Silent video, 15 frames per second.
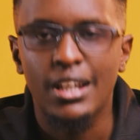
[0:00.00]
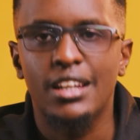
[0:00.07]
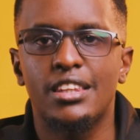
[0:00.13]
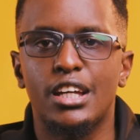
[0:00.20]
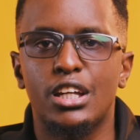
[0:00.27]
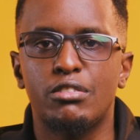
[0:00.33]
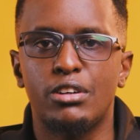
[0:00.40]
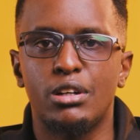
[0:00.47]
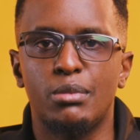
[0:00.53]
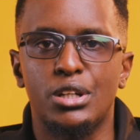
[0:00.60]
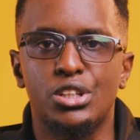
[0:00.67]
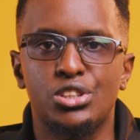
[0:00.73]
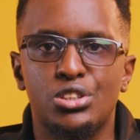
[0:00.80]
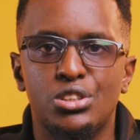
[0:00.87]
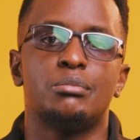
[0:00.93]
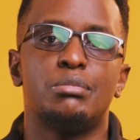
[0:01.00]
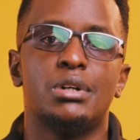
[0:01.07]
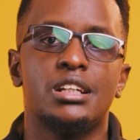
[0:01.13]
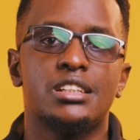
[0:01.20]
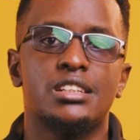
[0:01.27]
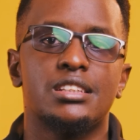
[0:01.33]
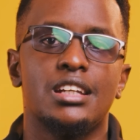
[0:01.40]
thank you very much.
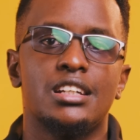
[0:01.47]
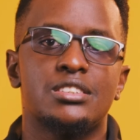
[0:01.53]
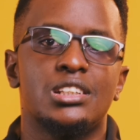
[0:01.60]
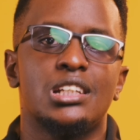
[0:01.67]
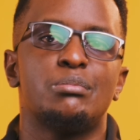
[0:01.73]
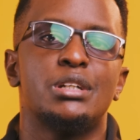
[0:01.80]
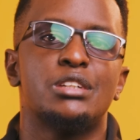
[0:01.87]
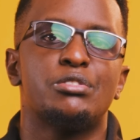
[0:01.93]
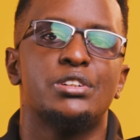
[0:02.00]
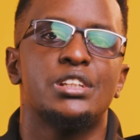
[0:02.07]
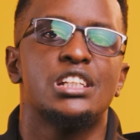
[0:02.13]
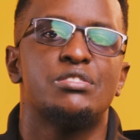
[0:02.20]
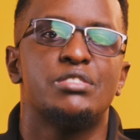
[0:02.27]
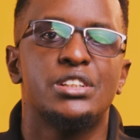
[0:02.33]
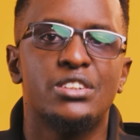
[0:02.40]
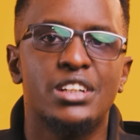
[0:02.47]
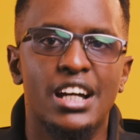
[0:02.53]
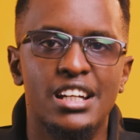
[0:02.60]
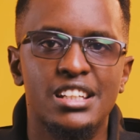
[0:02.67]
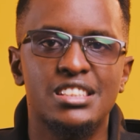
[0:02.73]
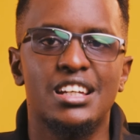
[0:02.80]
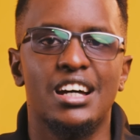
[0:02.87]
But that's gonna be it for this video
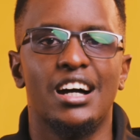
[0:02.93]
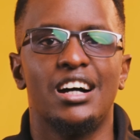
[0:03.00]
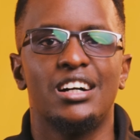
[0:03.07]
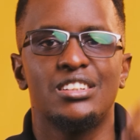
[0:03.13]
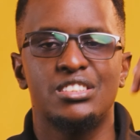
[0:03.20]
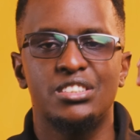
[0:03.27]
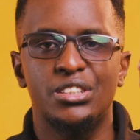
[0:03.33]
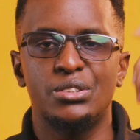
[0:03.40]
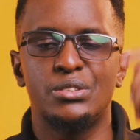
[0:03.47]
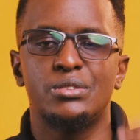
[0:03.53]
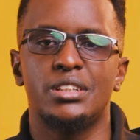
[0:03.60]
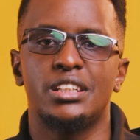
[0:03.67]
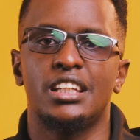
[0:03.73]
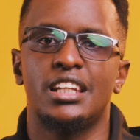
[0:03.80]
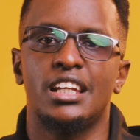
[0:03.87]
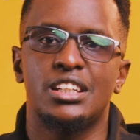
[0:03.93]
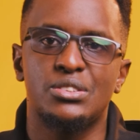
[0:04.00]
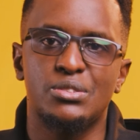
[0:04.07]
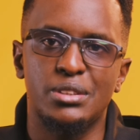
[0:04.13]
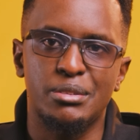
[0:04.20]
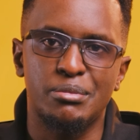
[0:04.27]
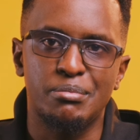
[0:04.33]
guys. I'll see you in the
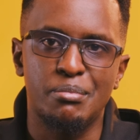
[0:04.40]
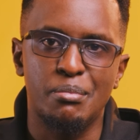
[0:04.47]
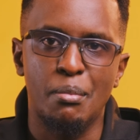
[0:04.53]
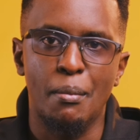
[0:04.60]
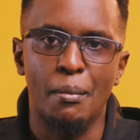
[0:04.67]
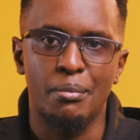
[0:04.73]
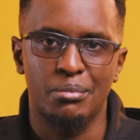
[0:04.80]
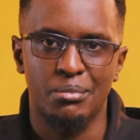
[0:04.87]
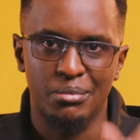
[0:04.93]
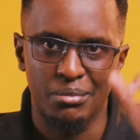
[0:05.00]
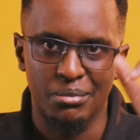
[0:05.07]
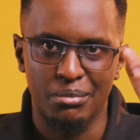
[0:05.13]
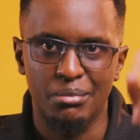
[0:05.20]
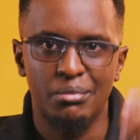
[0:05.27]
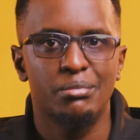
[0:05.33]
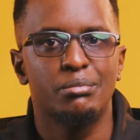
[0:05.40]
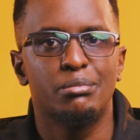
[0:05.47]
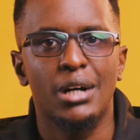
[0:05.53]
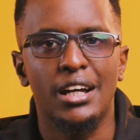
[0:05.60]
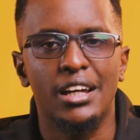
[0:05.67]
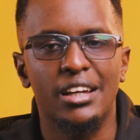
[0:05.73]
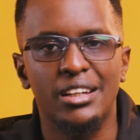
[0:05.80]
next one.
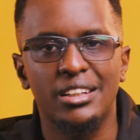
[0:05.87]
Bye.